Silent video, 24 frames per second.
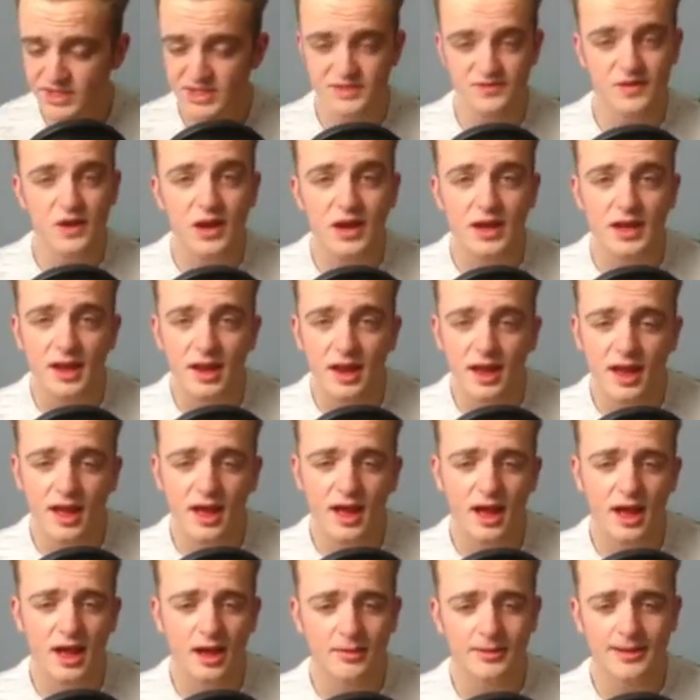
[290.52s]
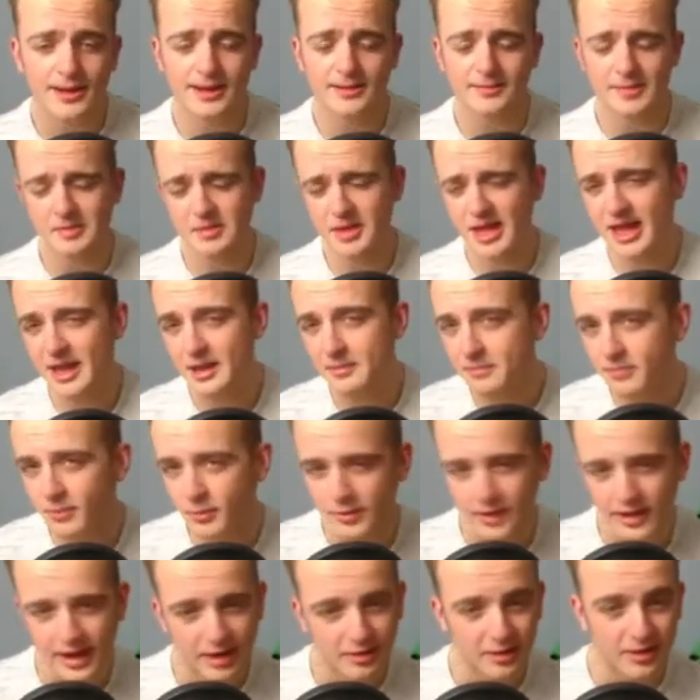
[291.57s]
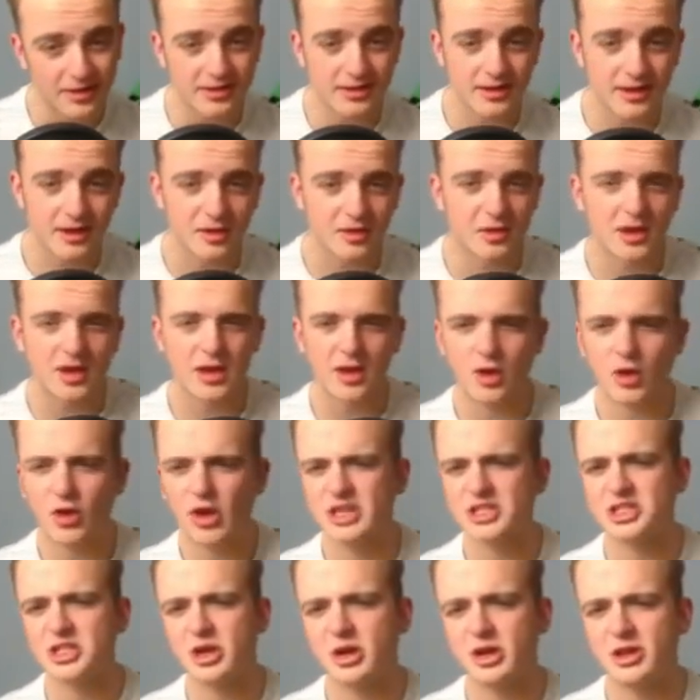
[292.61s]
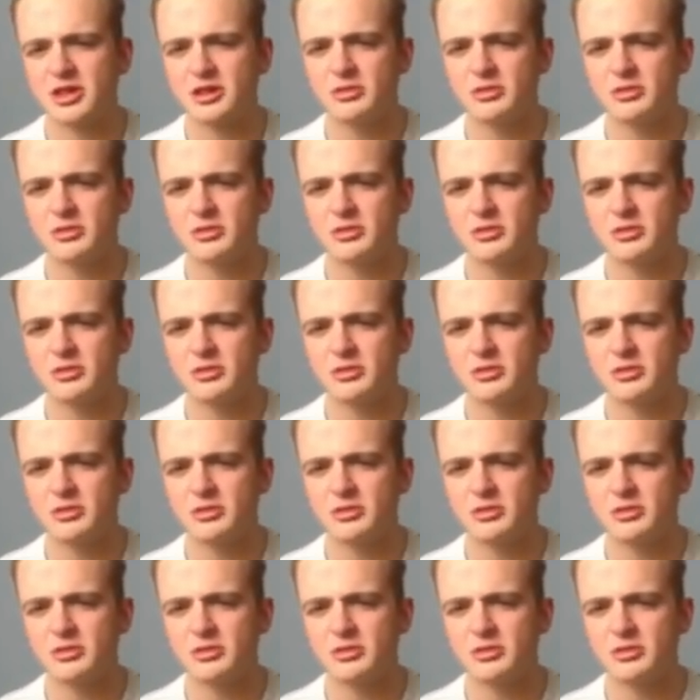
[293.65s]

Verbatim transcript: It's fine. Uh, we're going to maybe get an import now. I don't know. Well, actually, no.